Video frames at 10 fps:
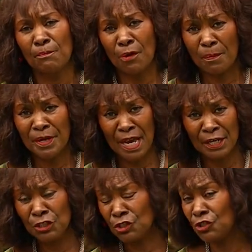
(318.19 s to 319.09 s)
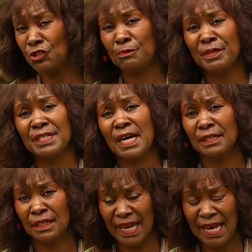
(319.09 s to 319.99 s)
Propagation should be
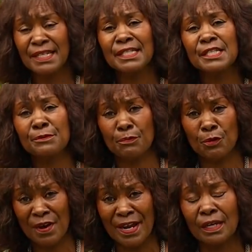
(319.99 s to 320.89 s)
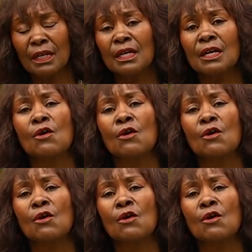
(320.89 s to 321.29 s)
done in spring